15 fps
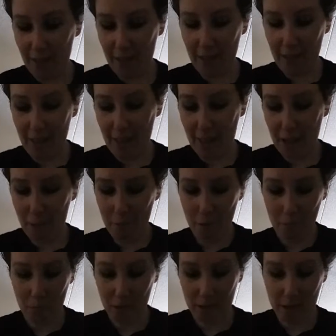he
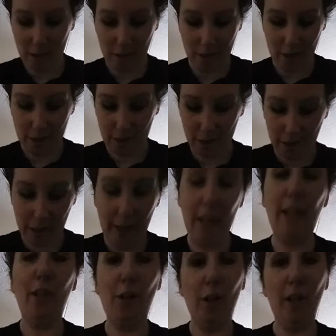represents
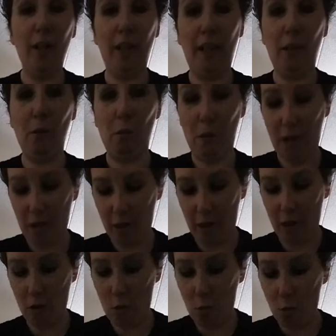literally the way
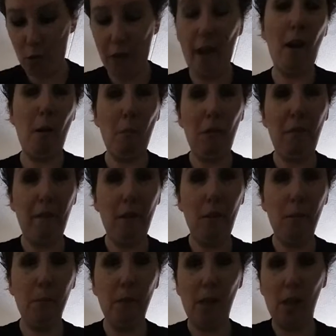the old Hammer
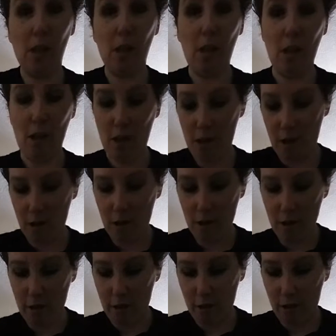films
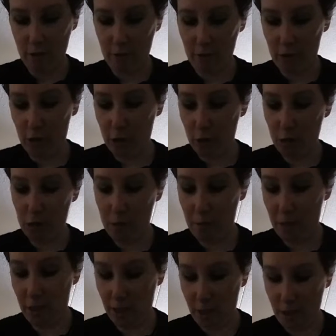used to
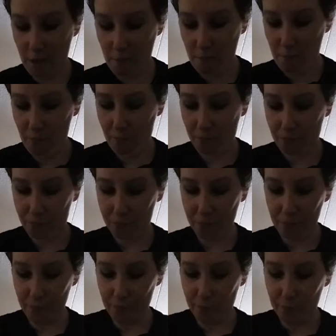be done,
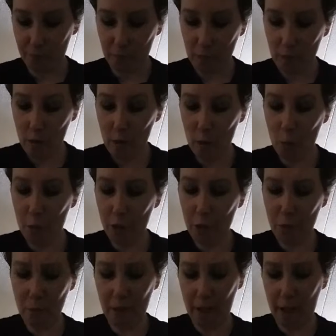where
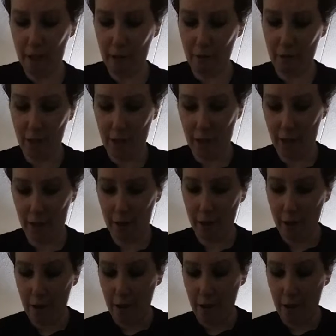you would have a